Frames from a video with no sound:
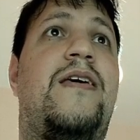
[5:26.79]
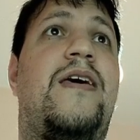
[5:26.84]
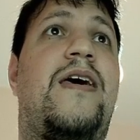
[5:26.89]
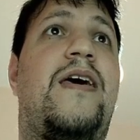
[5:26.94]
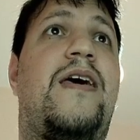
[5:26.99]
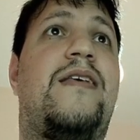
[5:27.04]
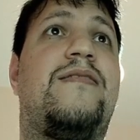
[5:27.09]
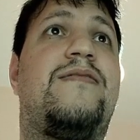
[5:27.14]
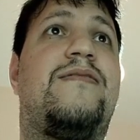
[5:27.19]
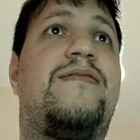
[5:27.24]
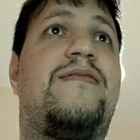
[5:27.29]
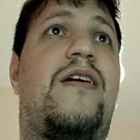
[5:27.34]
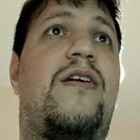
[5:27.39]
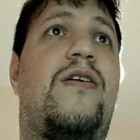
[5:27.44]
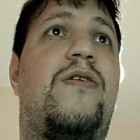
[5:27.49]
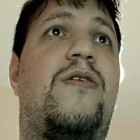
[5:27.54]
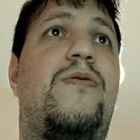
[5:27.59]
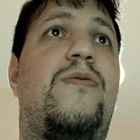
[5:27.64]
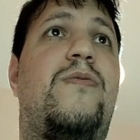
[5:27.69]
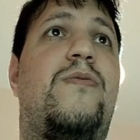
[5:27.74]

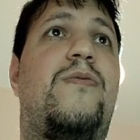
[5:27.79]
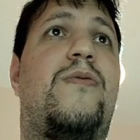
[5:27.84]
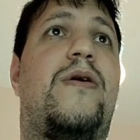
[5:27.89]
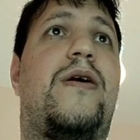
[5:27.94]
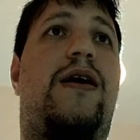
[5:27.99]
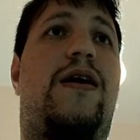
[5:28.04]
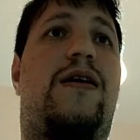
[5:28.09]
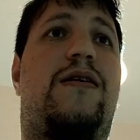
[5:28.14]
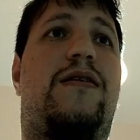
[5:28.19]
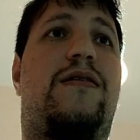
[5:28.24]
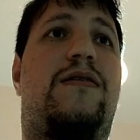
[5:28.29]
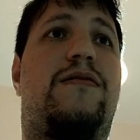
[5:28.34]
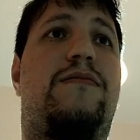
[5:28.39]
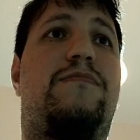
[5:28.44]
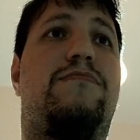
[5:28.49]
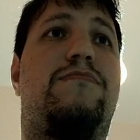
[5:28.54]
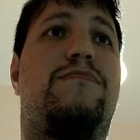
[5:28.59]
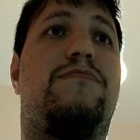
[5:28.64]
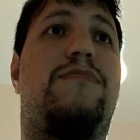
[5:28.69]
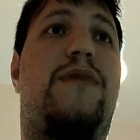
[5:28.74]
So
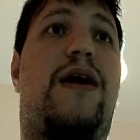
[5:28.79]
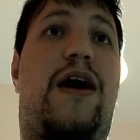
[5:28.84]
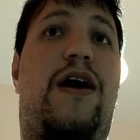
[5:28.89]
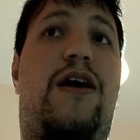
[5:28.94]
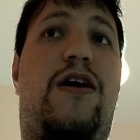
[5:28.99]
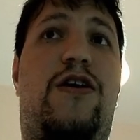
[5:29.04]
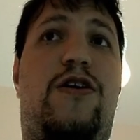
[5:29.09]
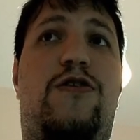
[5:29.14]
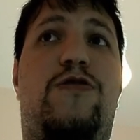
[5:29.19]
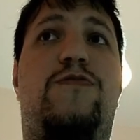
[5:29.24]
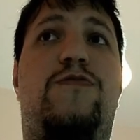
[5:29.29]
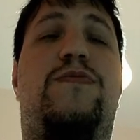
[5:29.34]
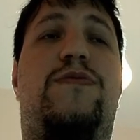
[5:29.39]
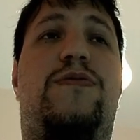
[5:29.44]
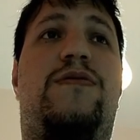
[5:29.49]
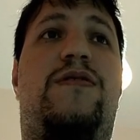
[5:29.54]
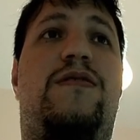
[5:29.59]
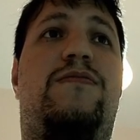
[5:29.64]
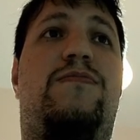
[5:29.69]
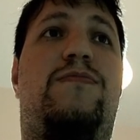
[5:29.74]
I hope
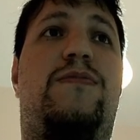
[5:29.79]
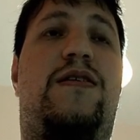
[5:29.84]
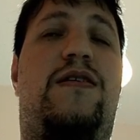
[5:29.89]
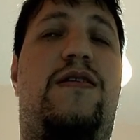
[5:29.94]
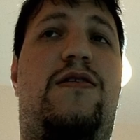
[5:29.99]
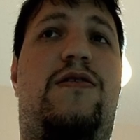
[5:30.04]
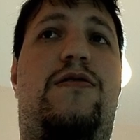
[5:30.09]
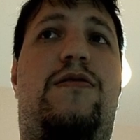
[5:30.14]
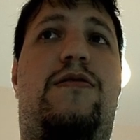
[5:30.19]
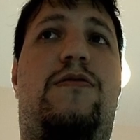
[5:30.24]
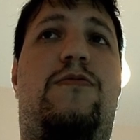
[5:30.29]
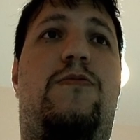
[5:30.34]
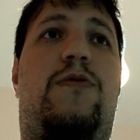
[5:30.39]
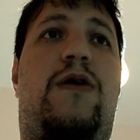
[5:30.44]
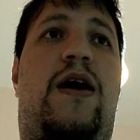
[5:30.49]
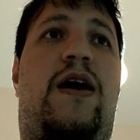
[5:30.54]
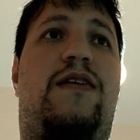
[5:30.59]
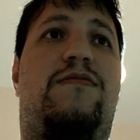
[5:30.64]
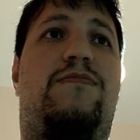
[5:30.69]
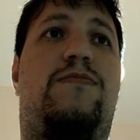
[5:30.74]
this video
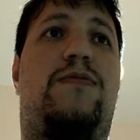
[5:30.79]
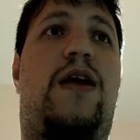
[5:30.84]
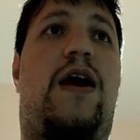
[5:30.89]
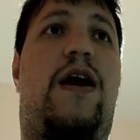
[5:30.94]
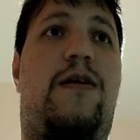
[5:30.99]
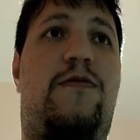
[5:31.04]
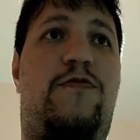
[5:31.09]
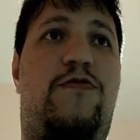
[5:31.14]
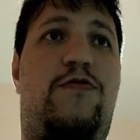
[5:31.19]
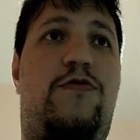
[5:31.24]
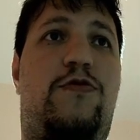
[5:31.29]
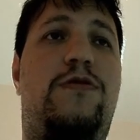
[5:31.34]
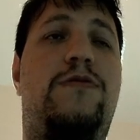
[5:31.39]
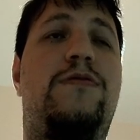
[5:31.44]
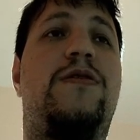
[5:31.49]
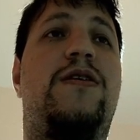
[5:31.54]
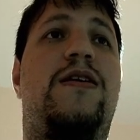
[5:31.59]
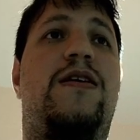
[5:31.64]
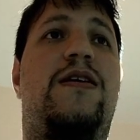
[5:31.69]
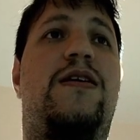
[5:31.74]
has been helpful,
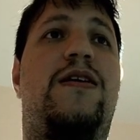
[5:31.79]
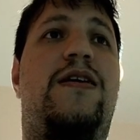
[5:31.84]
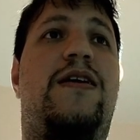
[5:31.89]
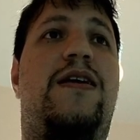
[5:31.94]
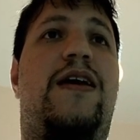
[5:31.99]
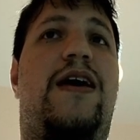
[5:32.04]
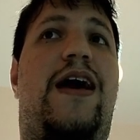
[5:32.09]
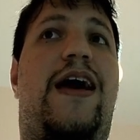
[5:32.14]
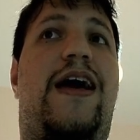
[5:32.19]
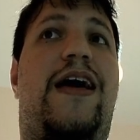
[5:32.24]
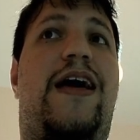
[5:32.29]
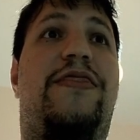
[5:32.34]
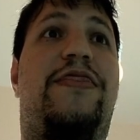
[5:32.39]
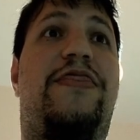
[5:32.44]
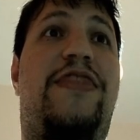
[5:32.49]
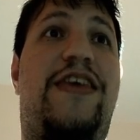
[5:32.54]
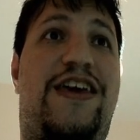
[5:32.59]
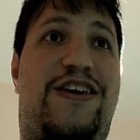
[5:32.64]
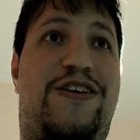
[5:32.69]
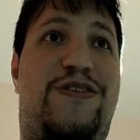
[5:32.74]
and
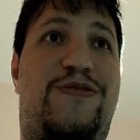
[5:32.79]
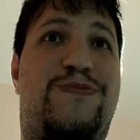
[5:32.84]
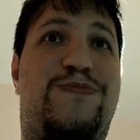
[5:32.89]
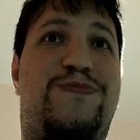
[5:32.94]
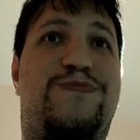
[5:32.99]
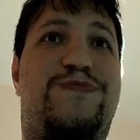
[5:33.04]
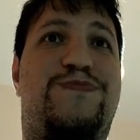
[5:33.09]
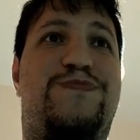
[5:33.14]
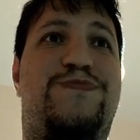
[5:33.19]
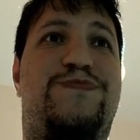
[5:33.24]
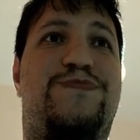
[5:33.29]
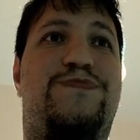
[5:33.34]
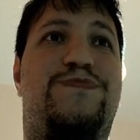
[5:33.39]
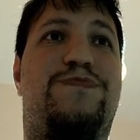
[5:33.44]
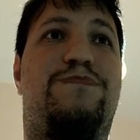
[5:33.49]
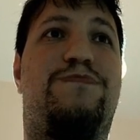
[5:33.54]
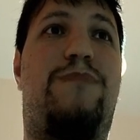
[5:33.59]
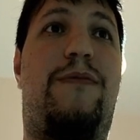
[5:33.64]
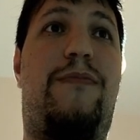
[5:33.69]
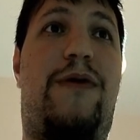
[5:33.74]
thank you.
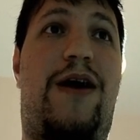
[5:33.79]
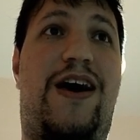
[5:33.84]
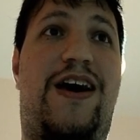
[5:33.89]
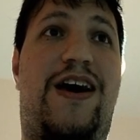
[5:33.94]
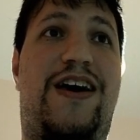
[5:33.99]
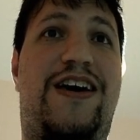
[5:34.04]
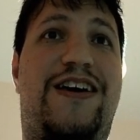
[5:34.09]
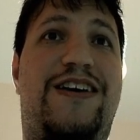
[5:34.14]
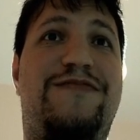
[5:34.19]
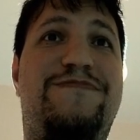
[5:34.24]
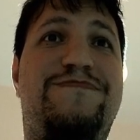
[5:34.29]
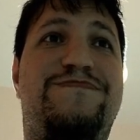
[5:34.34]
Bye bye.